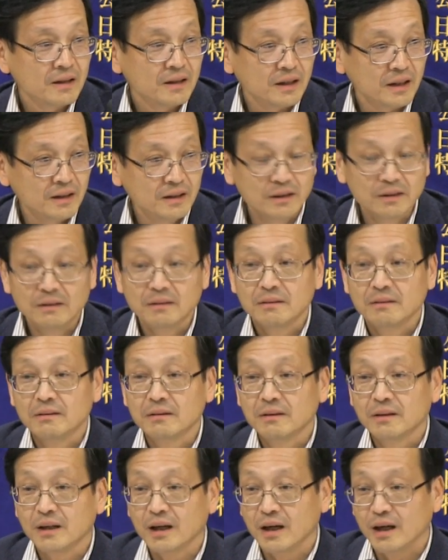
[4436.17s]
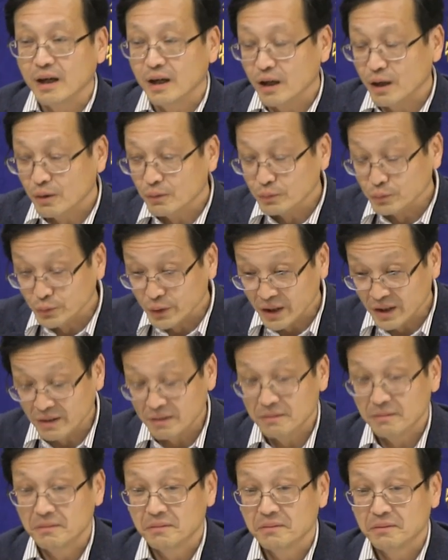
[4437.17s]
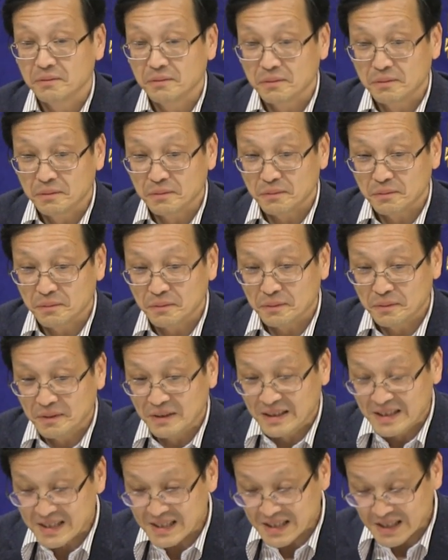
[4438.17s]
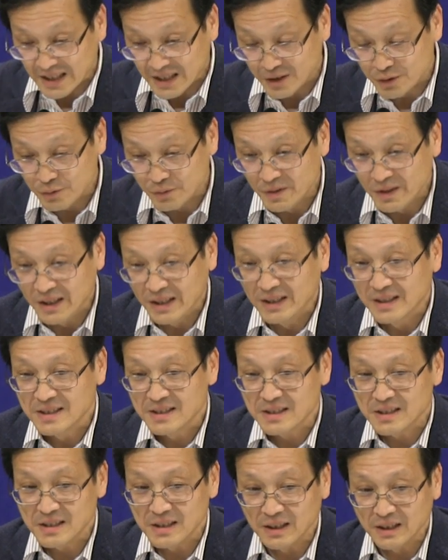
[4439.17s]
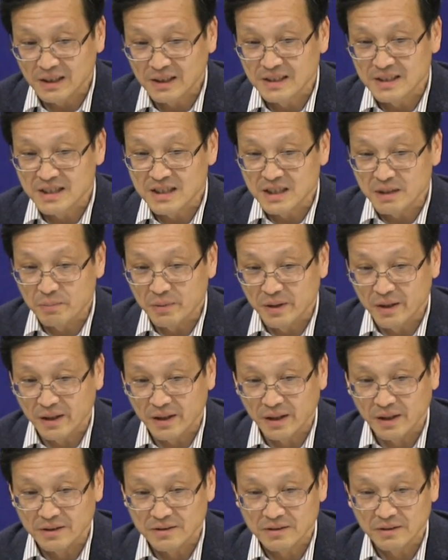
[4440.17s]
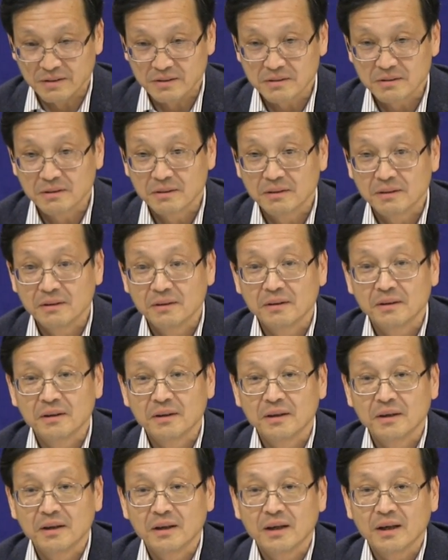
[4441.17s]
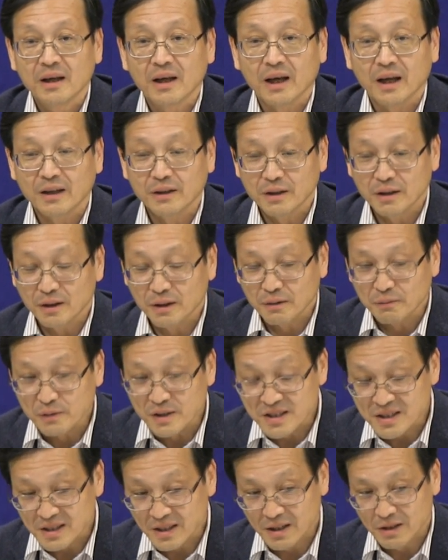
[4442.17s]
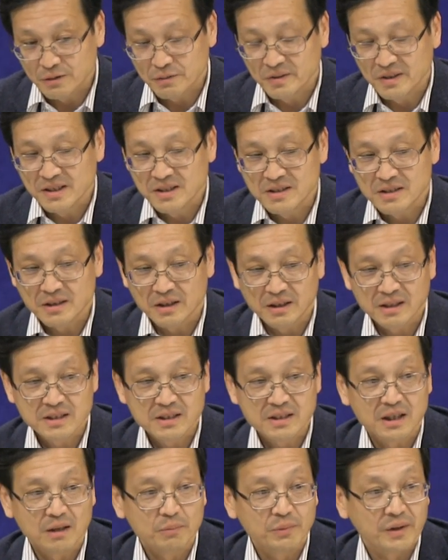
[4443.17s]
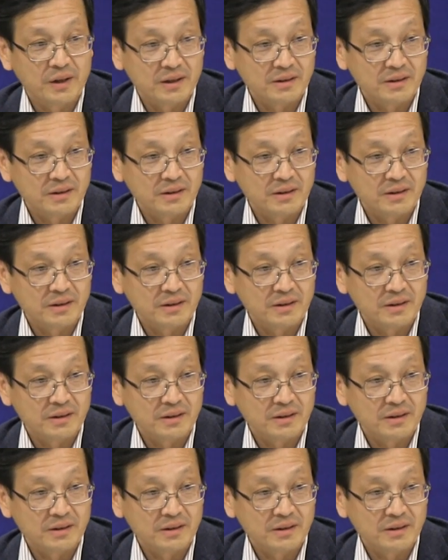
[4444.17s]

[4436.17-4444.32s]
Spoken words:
Then we certainly see the severe cases. And we certainly see some